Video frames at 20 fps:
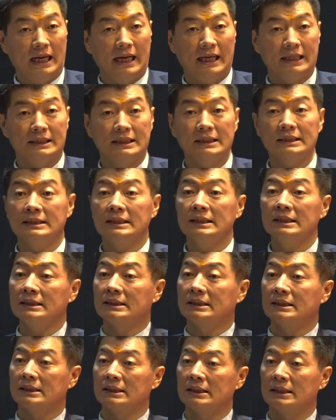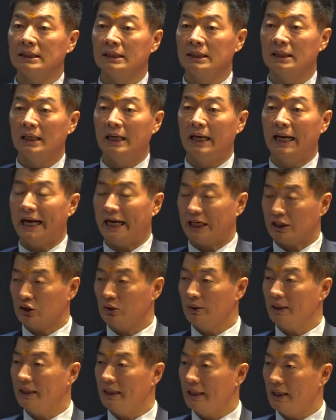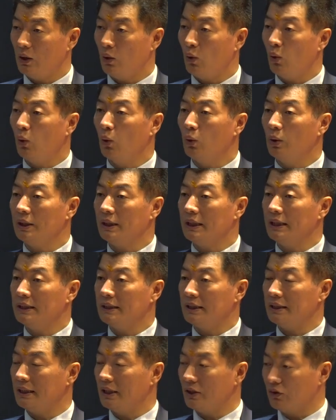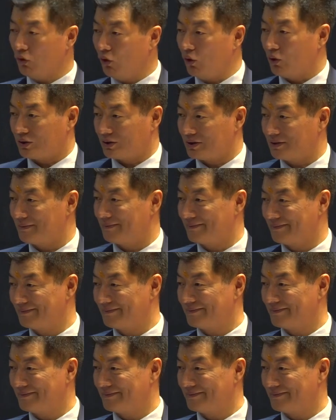And this is actually an old Indian ethos.